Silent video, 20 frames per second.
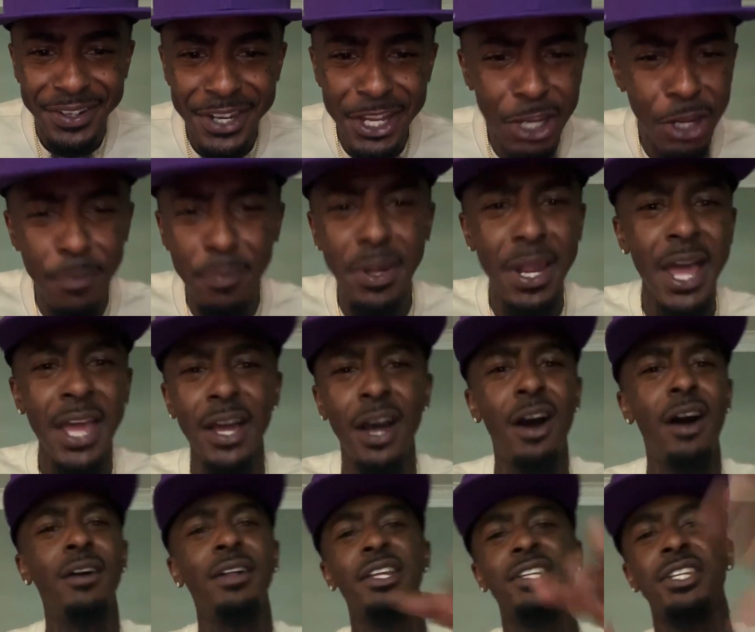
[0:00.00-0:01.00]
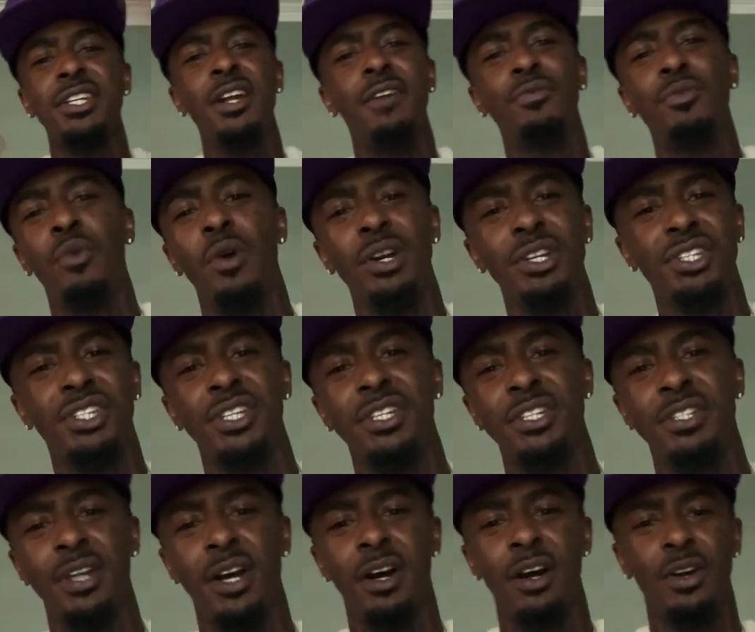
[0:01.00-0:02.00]
They're going to be like, oh, it's enough
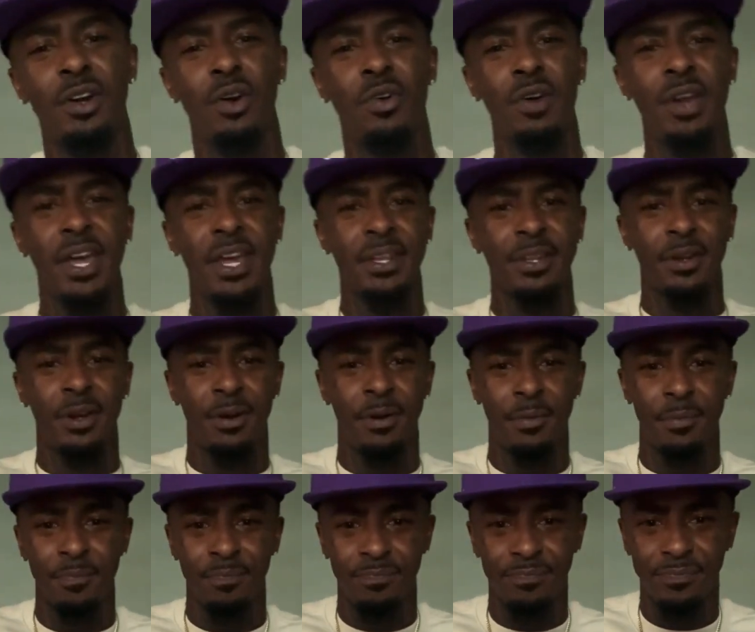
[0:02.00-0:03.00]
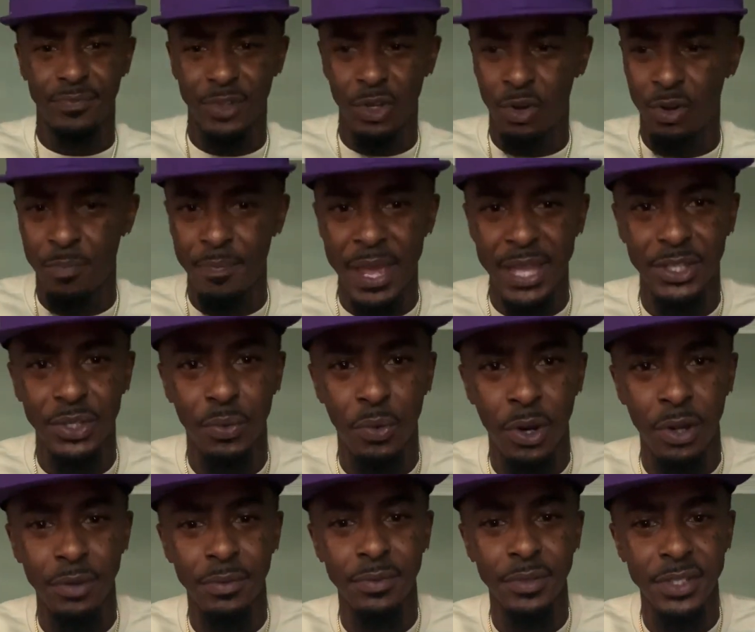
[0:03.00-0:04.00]
questions. Go ahead. Go on back to
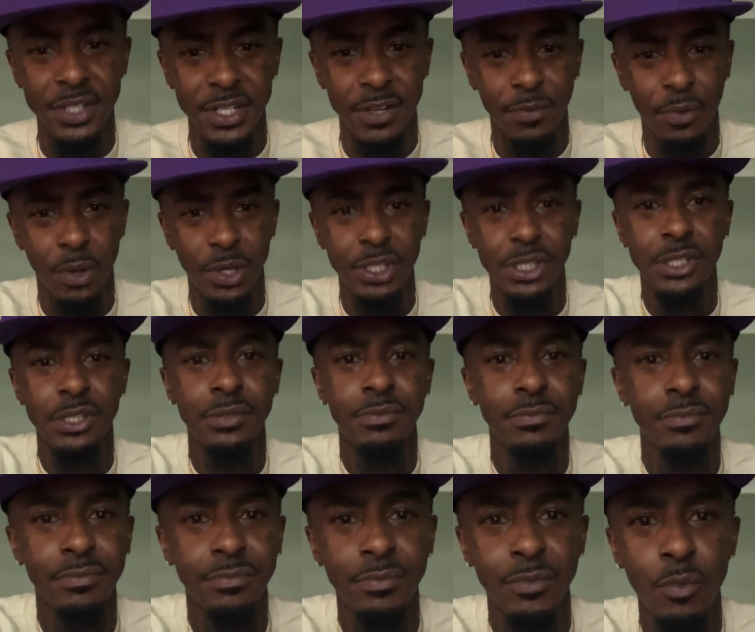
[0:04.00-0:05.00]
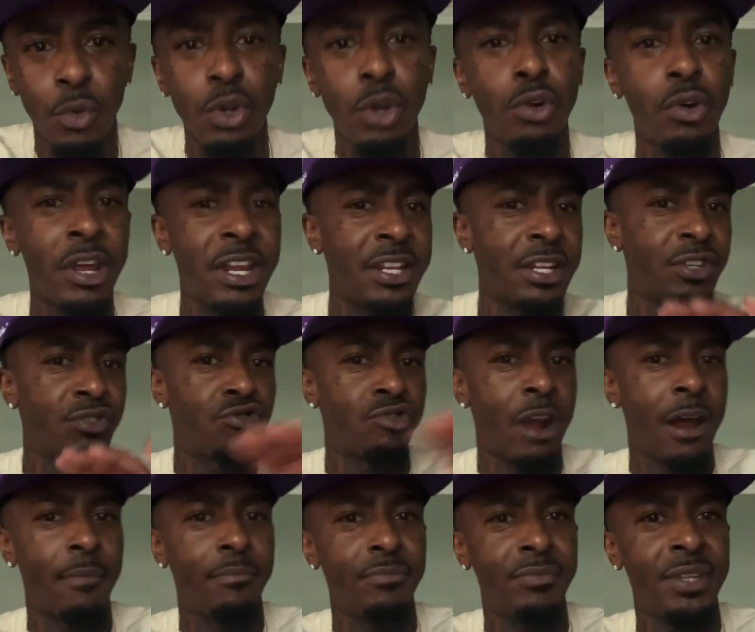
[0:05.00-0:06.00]
work. It's enough questions. We're going to go ahead and
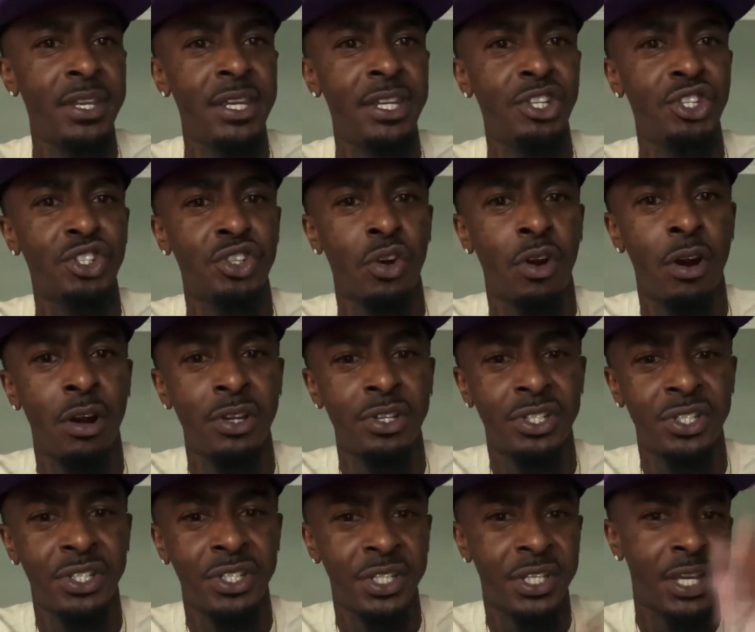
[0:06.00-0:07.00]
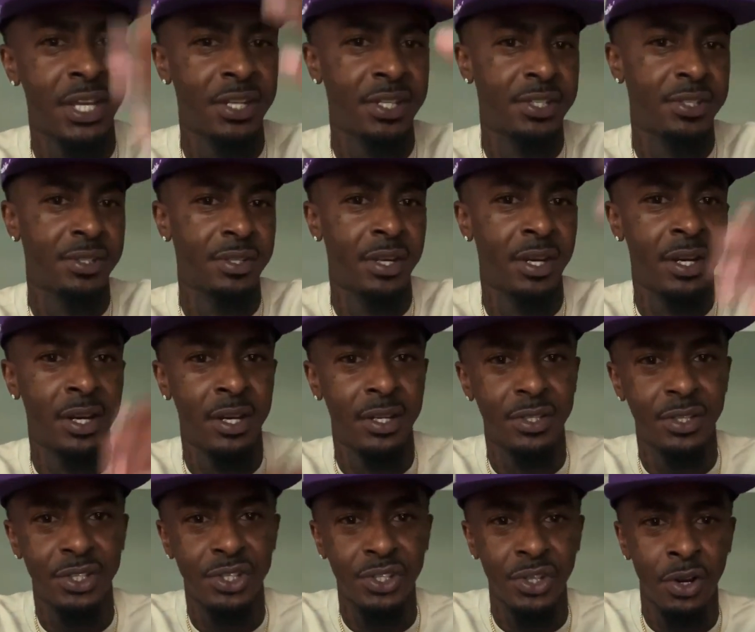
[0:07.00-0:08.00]
drop these charges against
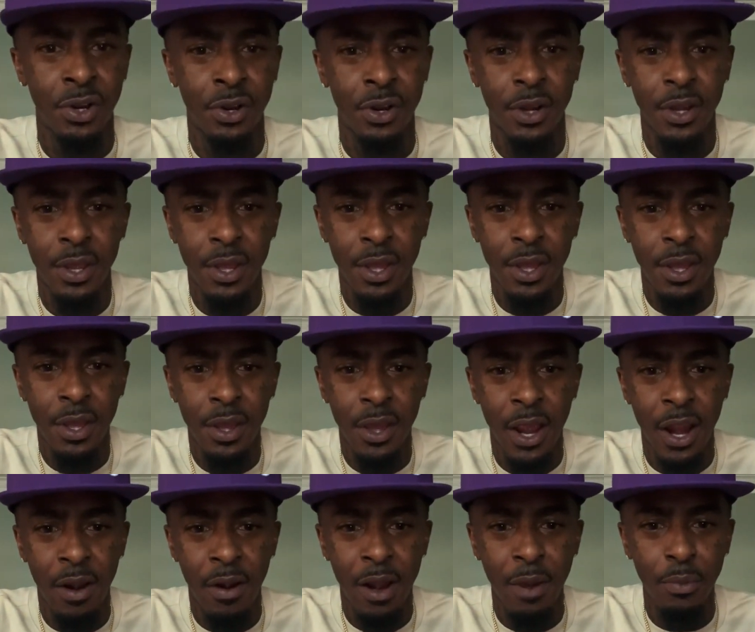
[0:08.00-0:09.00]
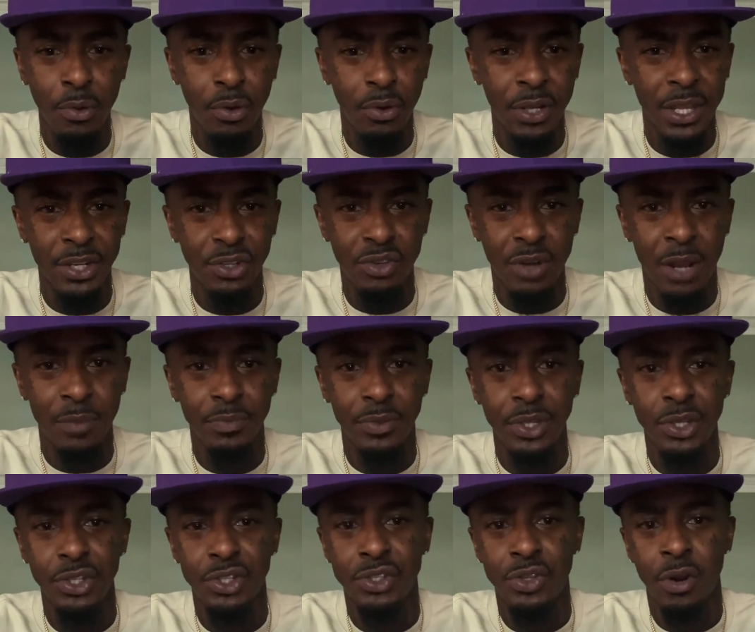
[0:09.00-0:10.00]
the sir. All right, we're going to ahead and drop
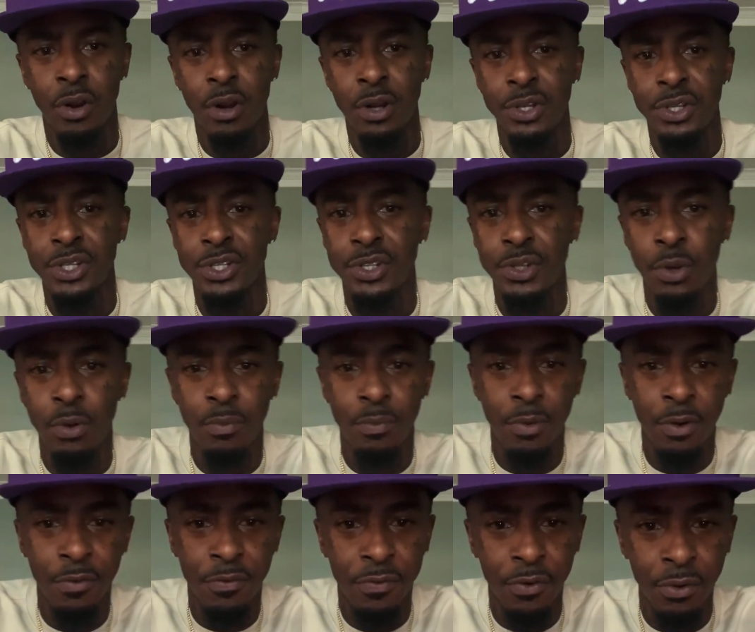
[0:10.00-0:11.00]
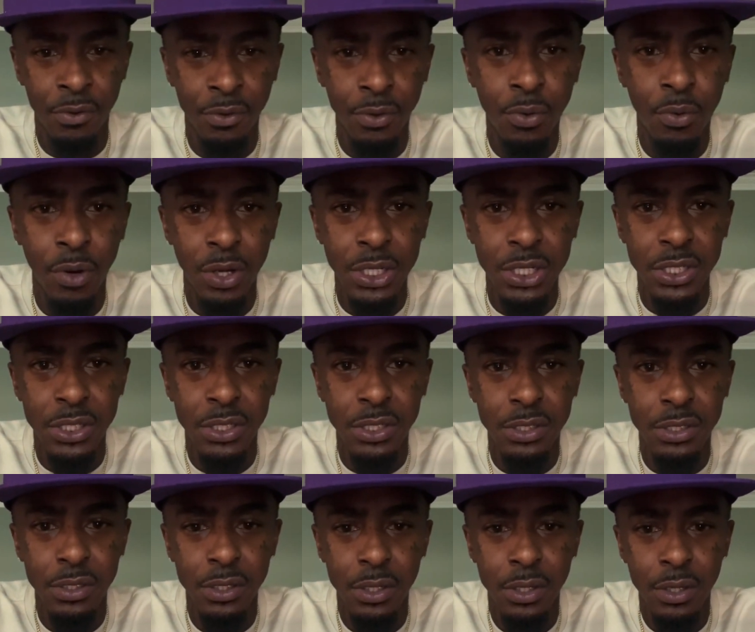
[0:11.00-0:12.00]
these charges. No more further
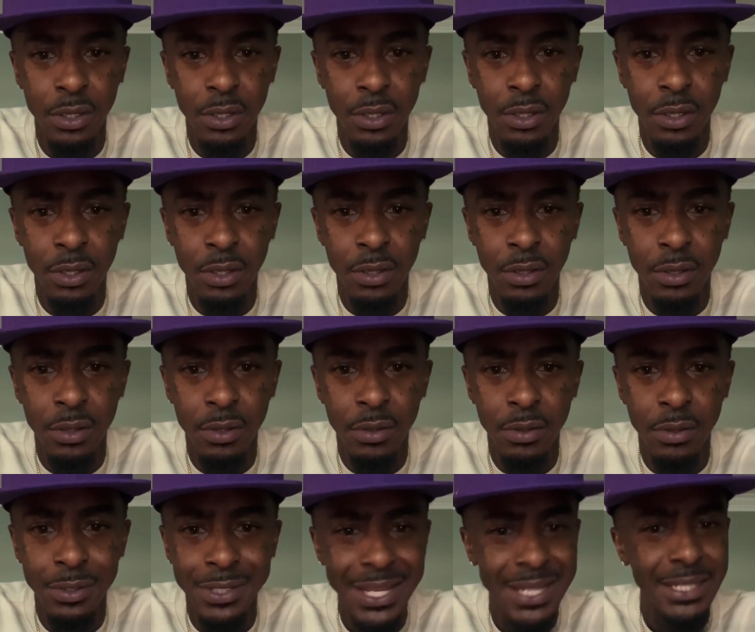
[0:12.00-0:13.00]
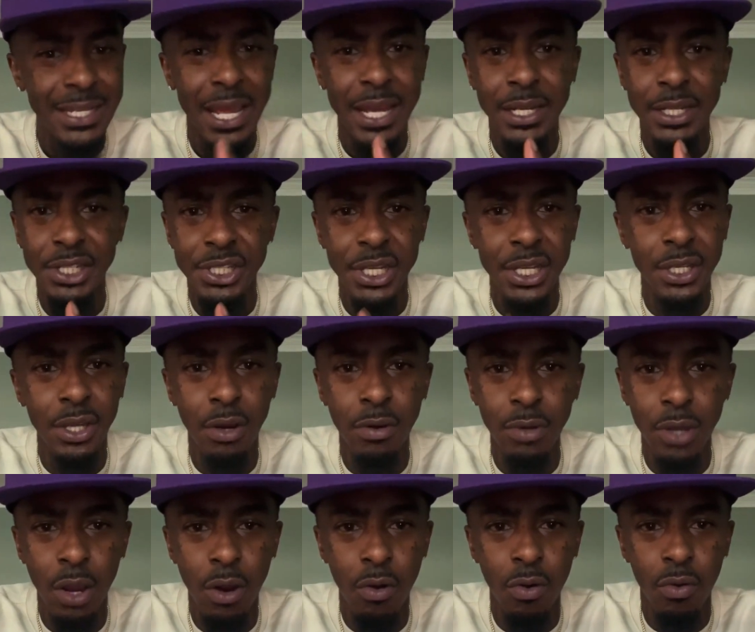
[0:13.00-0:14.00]
questions. That's how this shit
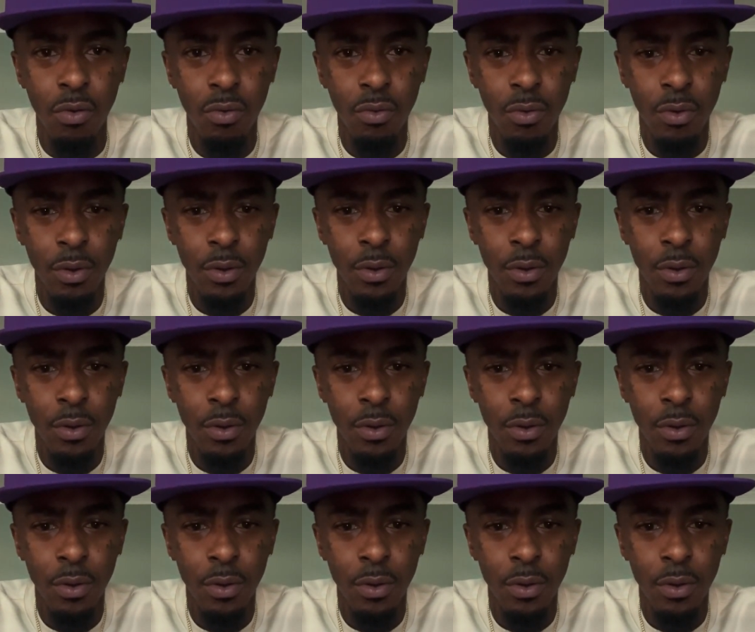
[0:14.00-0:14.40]
going to go.